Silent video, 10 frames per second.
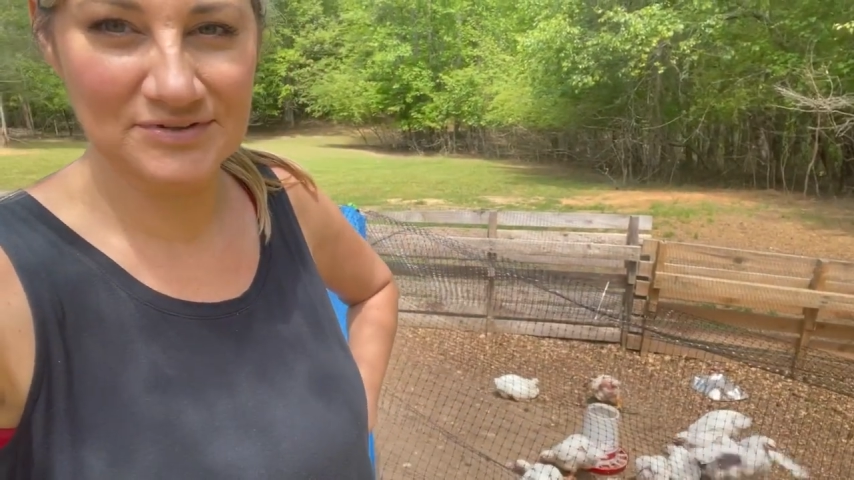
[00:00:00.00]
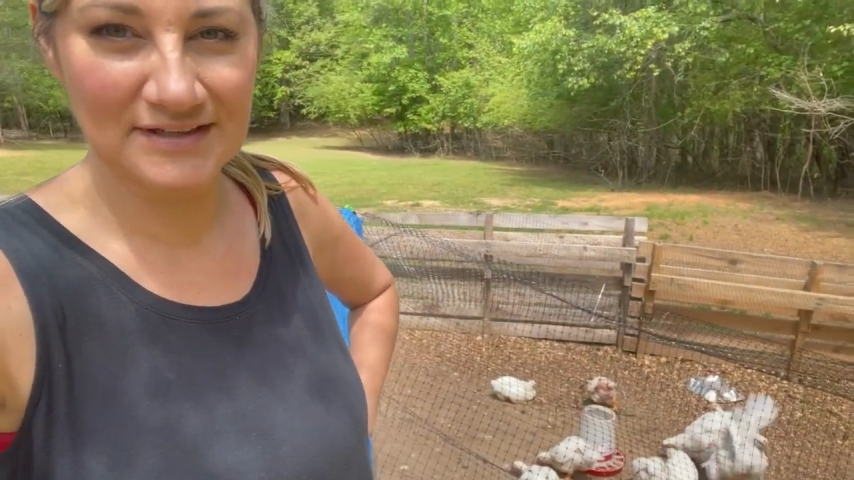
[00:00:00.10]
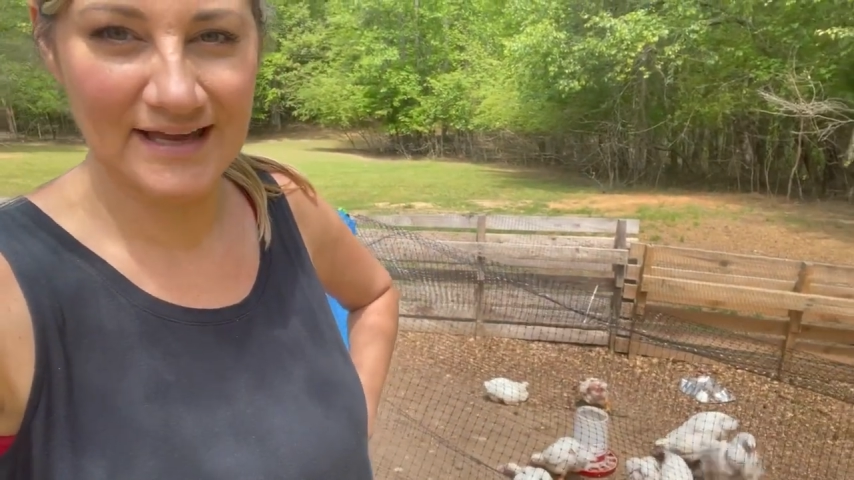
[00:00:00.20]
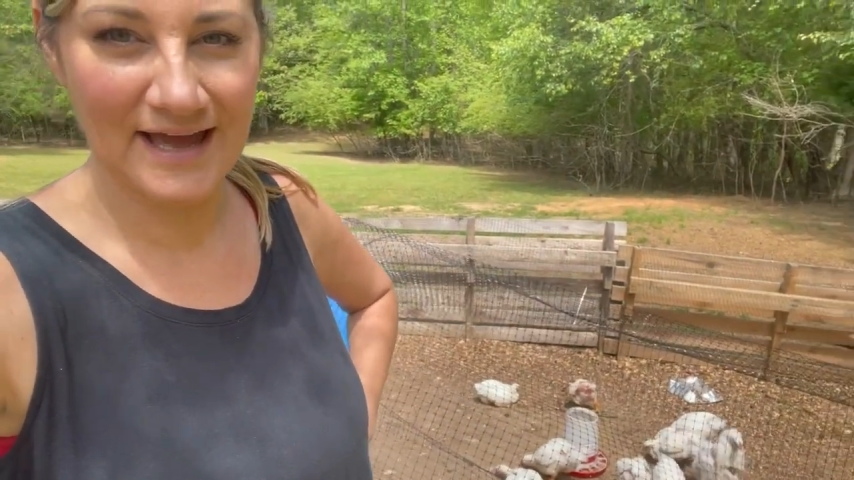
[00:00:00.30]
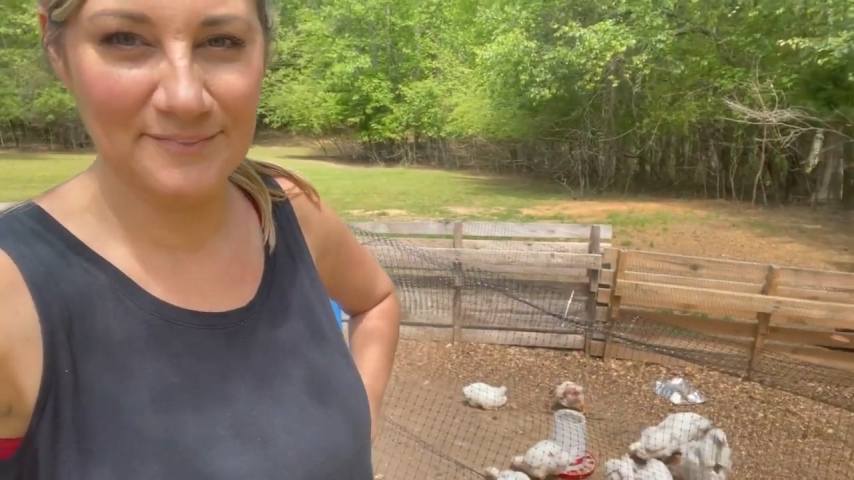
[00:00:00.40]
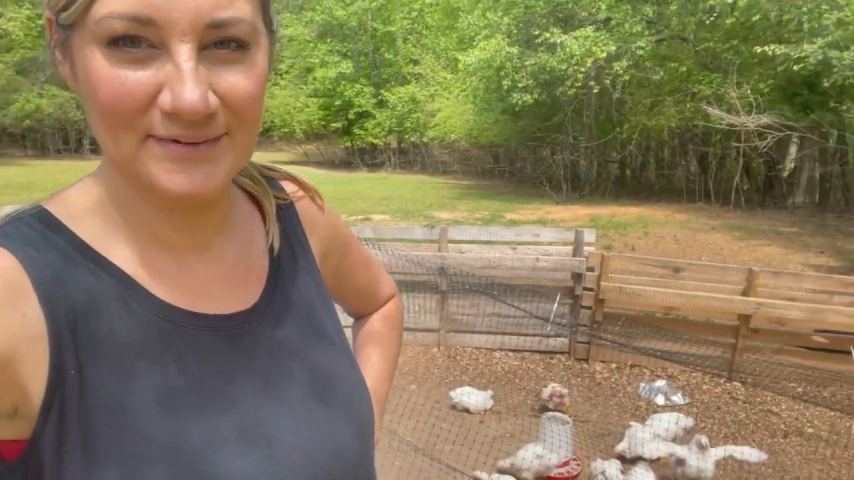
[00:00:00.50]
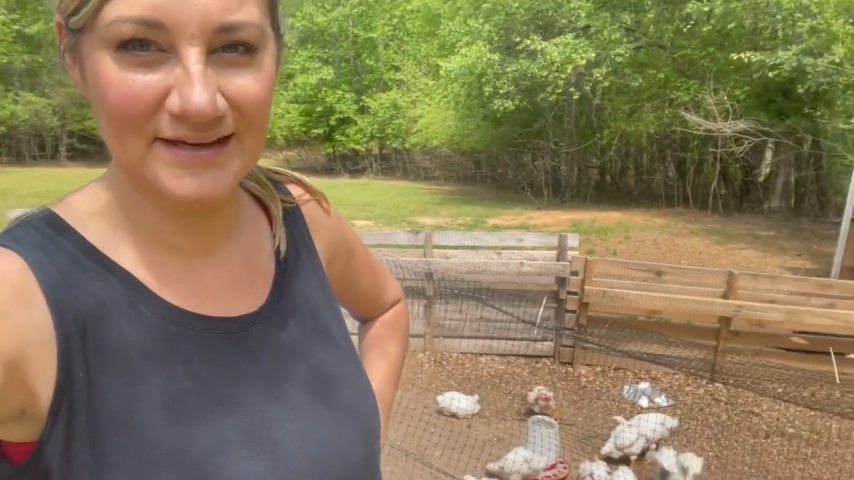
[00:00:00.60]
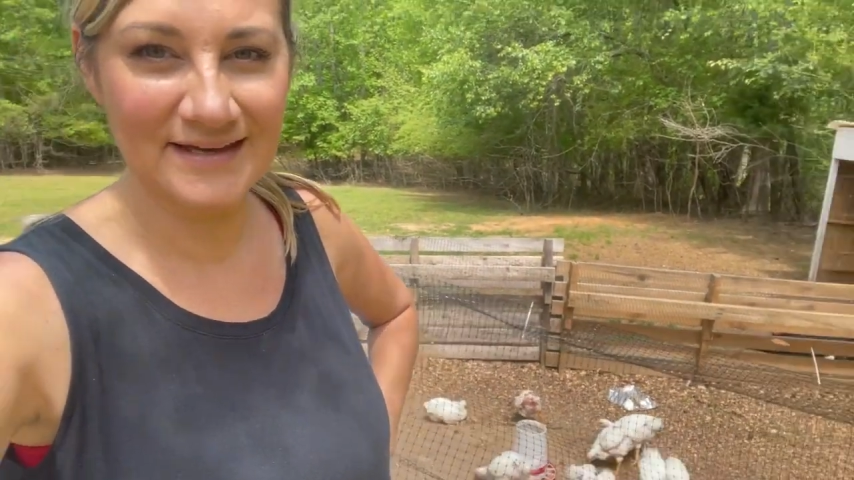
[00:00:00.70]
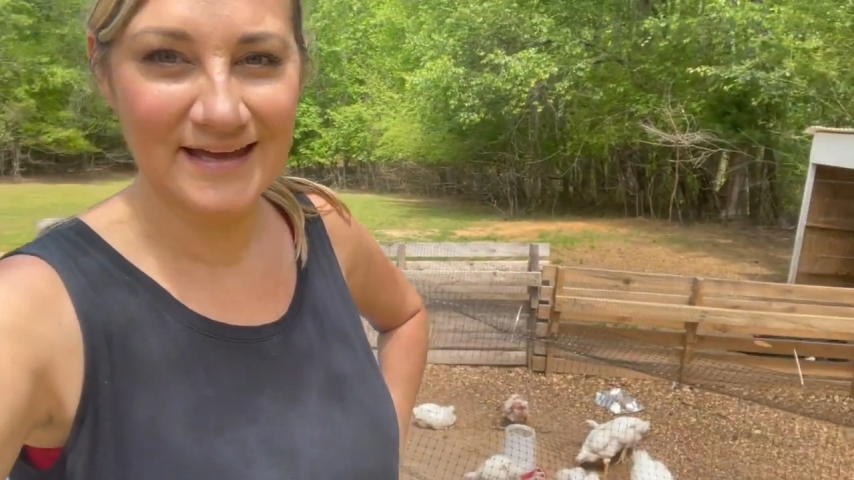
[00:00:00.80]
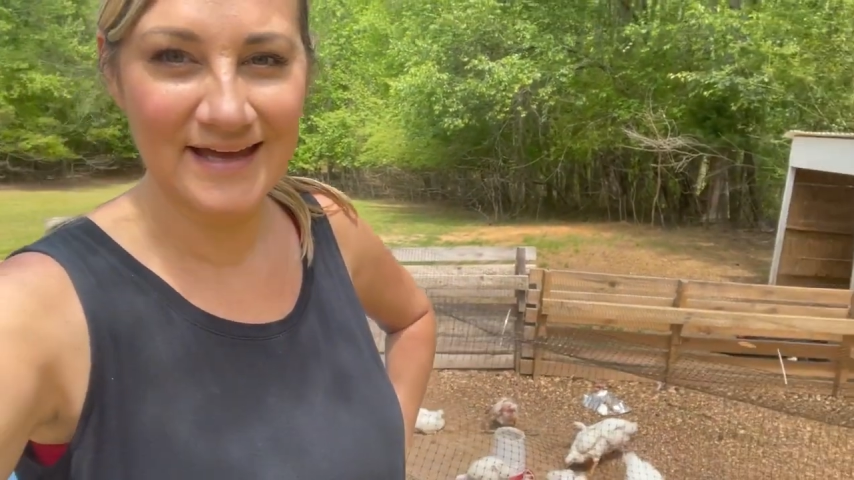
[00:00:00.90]
really
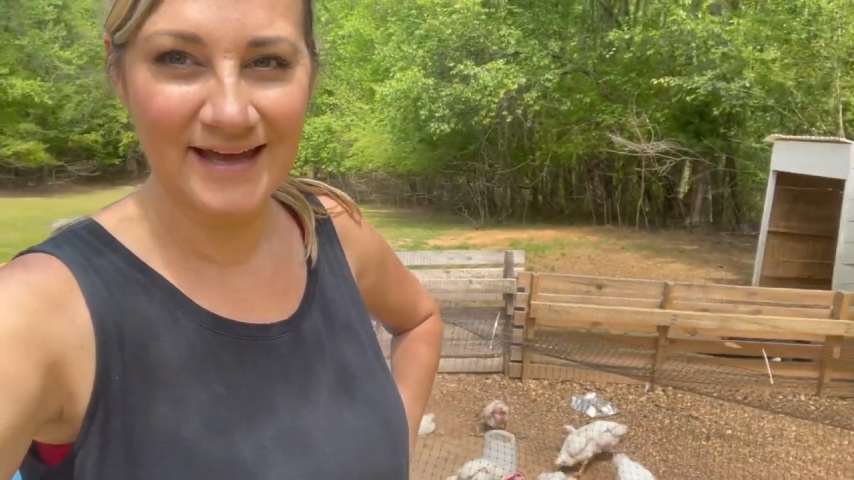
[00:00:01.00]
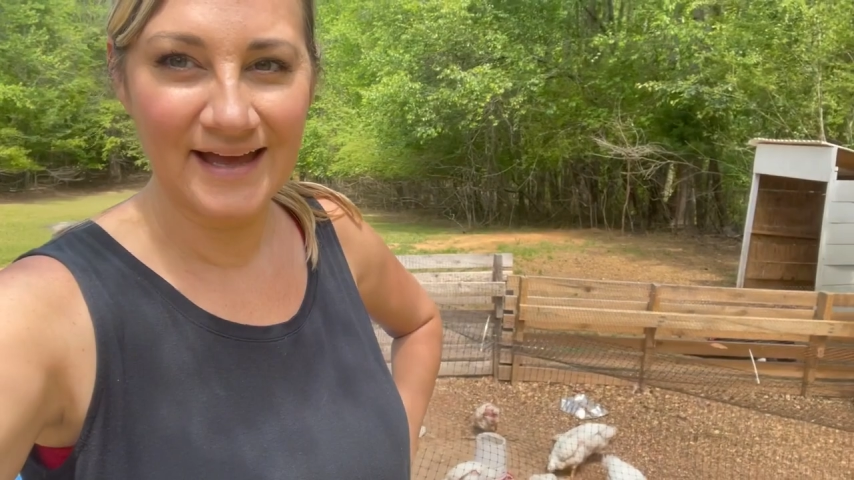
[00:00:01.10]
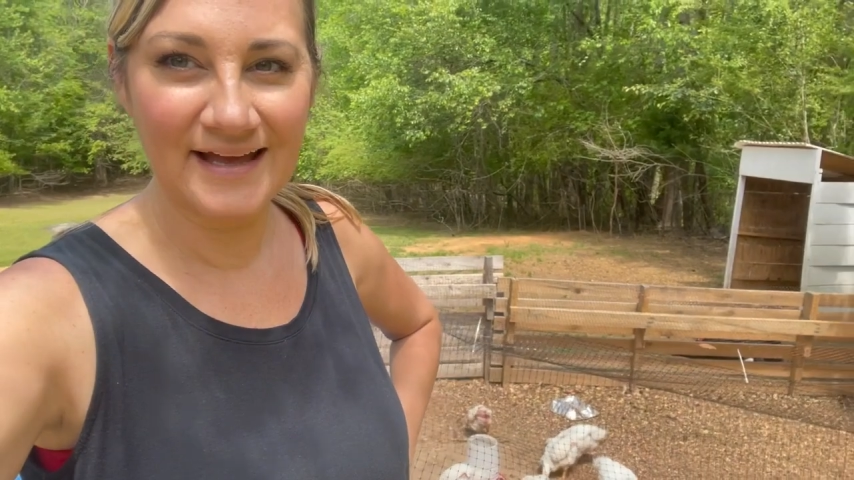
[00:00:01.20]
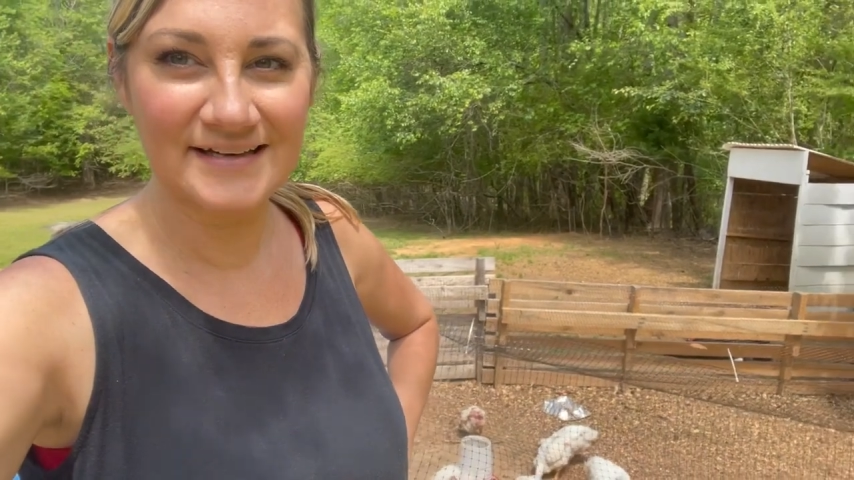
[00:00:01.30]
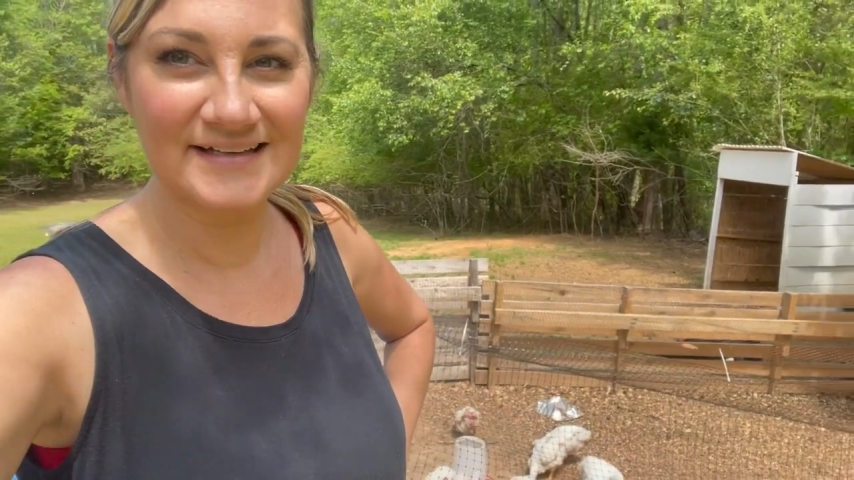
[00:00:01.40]
happy and